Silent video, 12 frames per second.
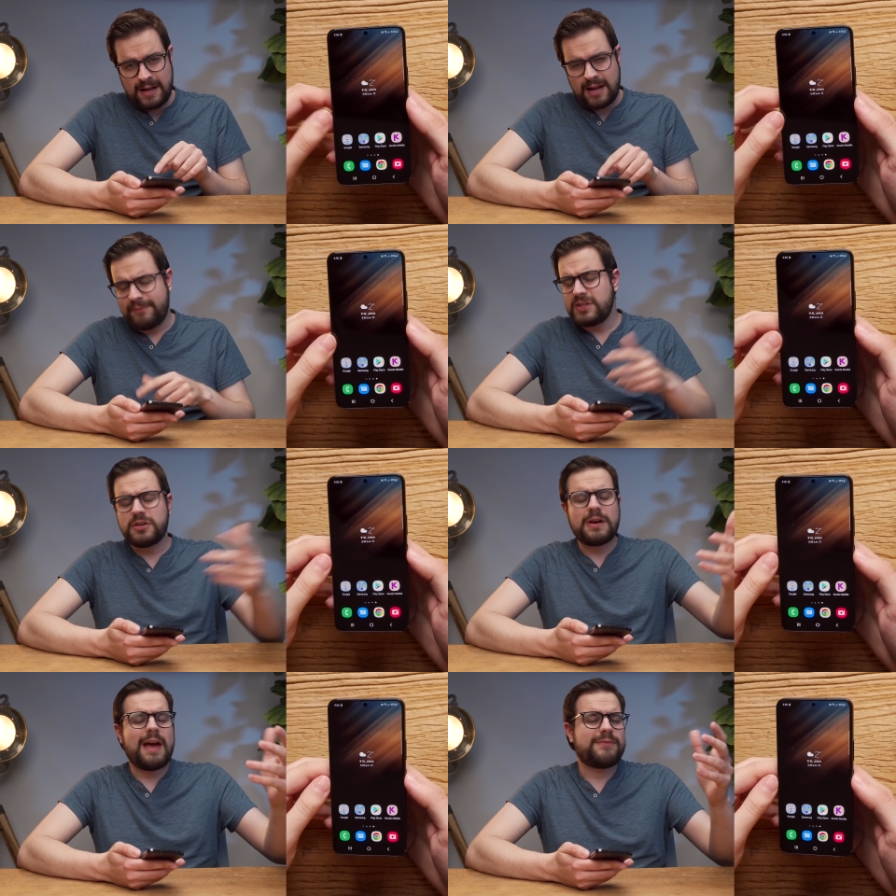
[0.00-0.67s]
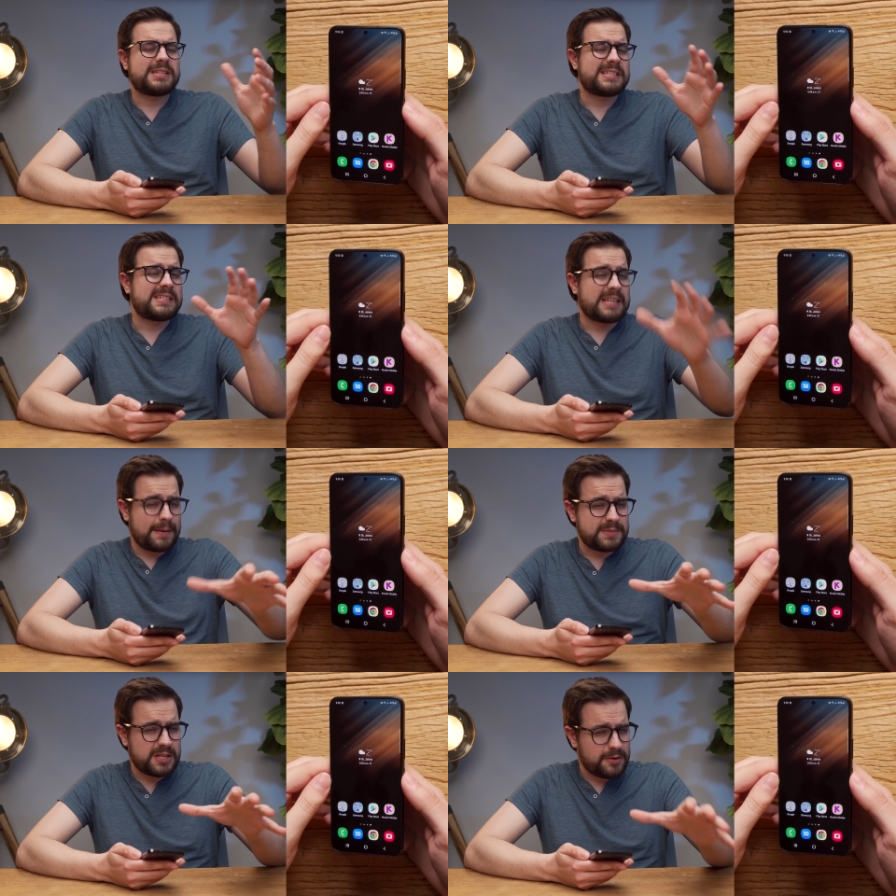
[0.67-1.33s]
If you don't have a
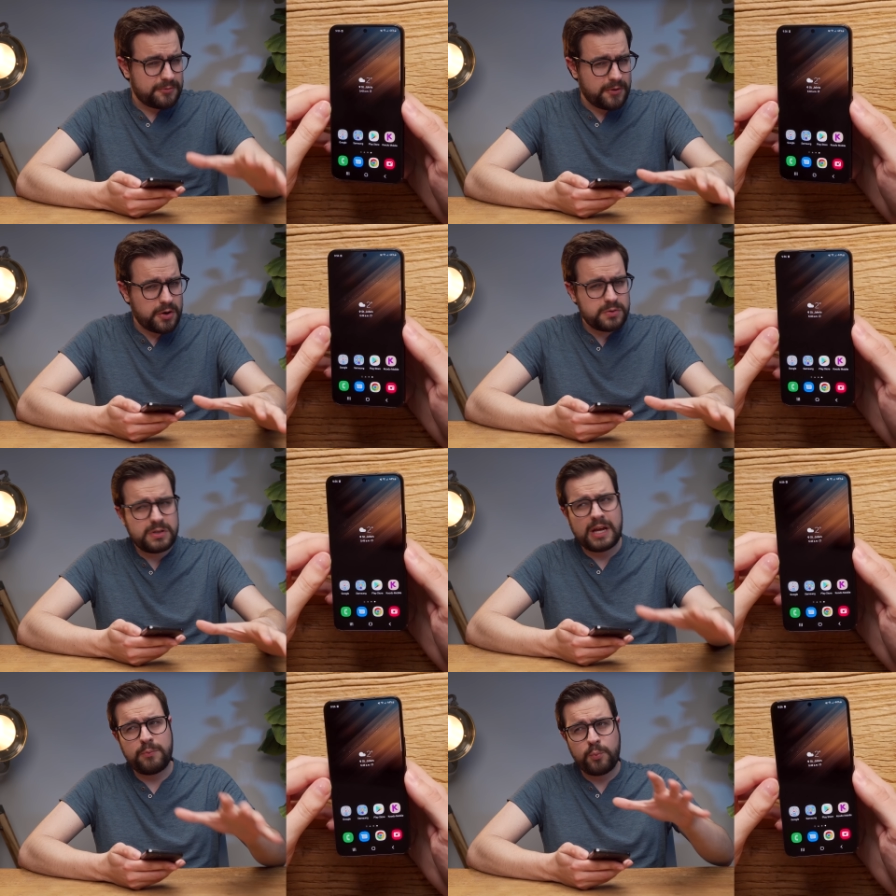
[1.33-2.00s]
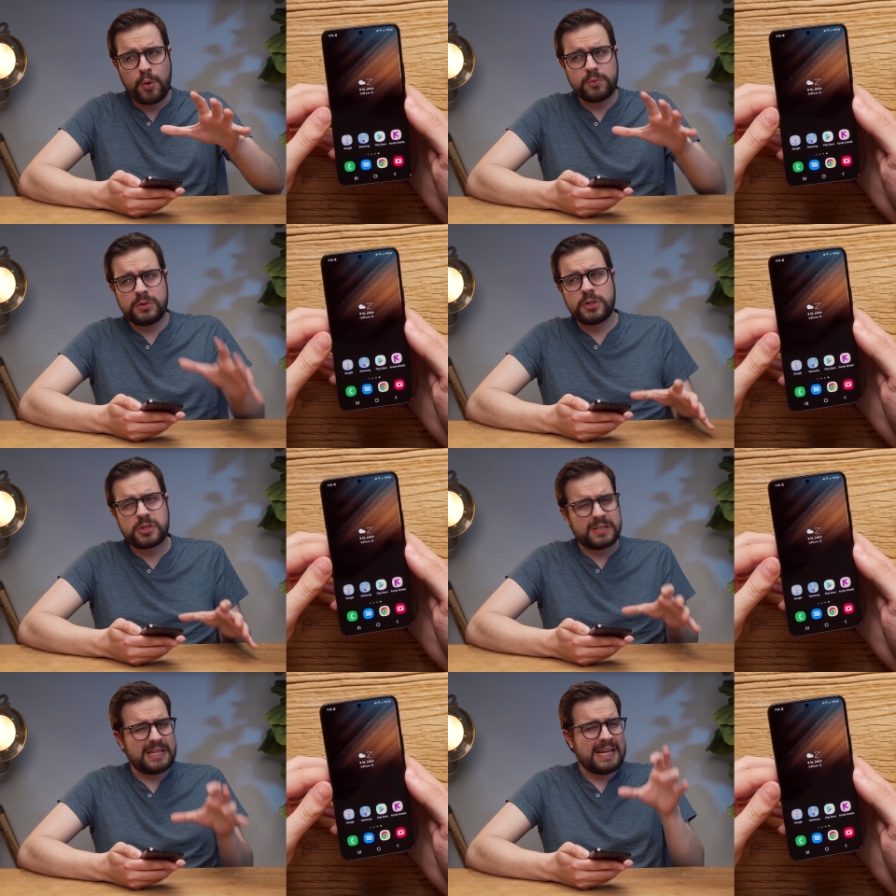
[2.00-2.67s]
Samsung phone, it won't
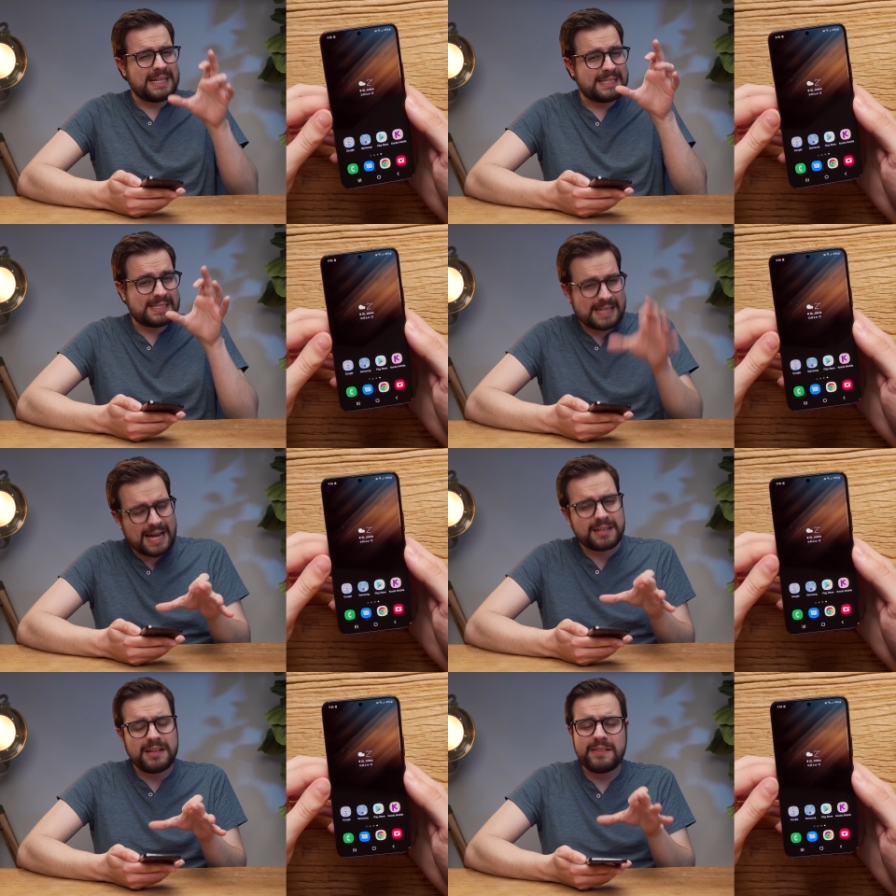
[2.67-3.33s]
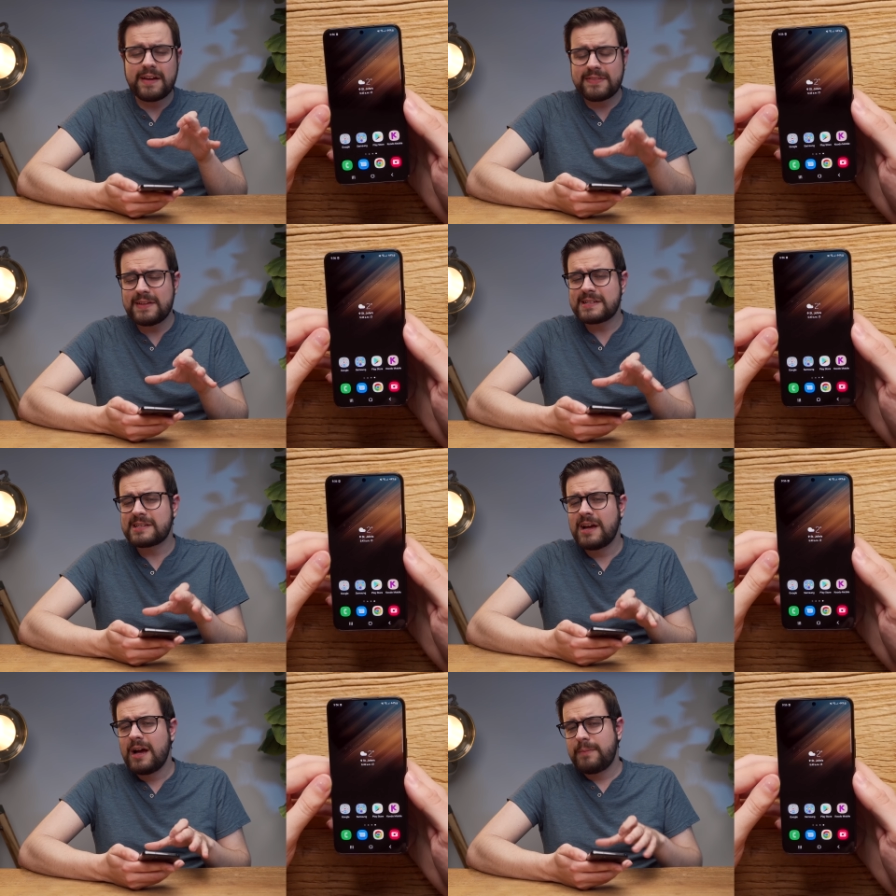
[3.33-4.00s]
look exactly like
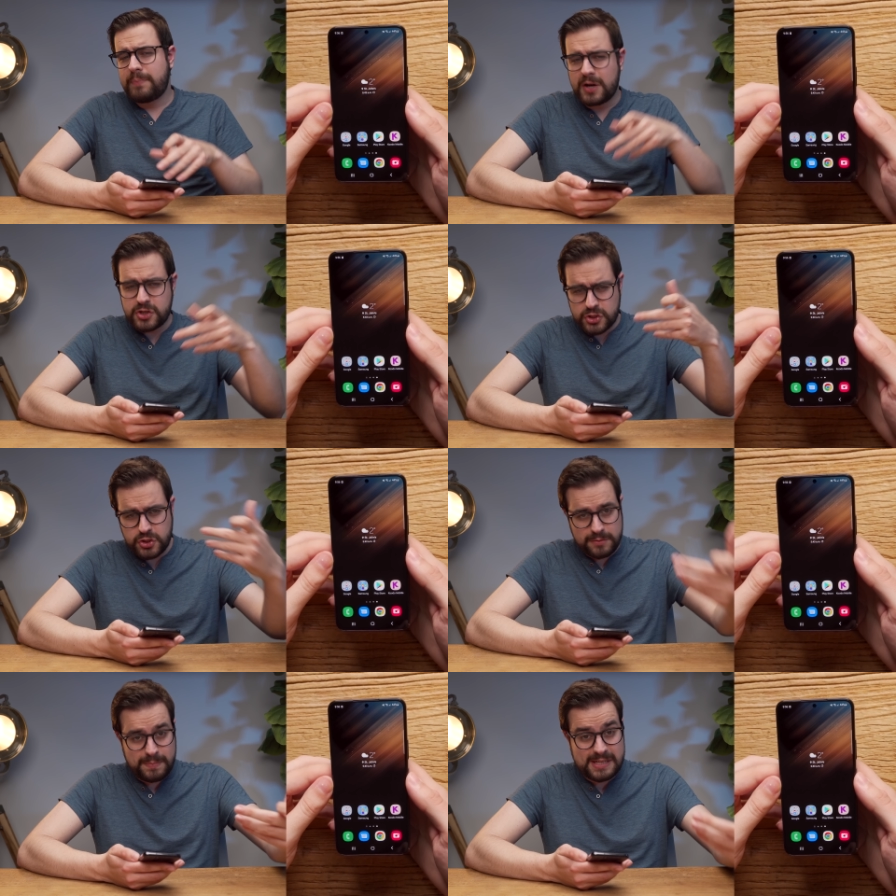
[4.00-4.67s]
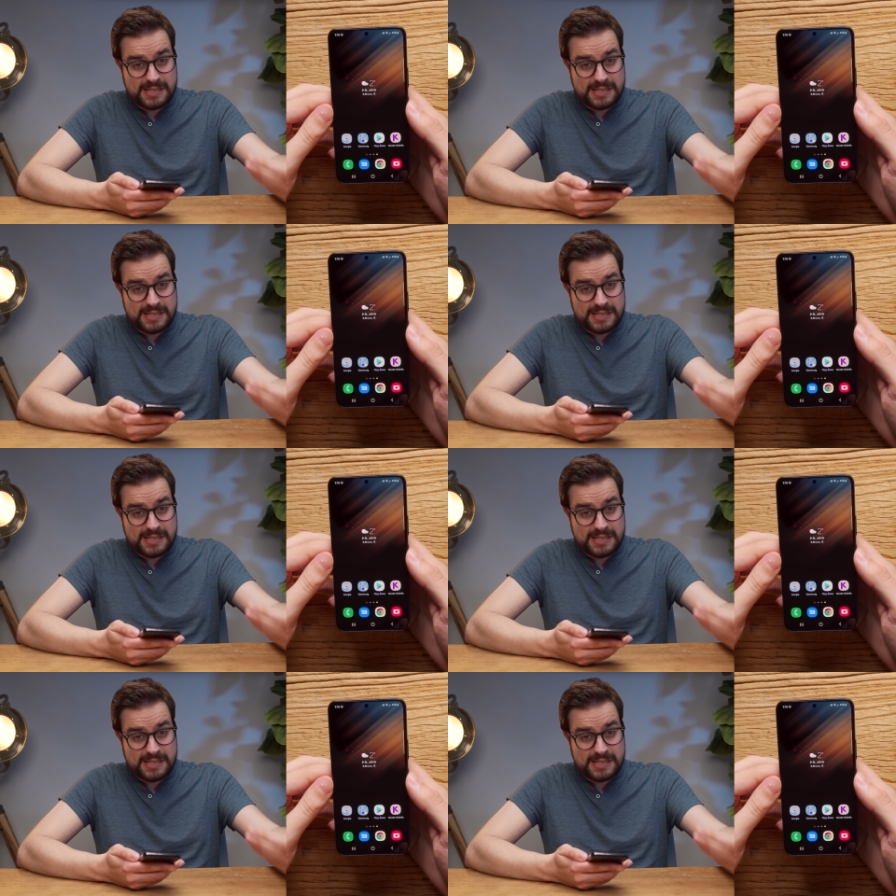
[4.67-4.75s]
this, but it should be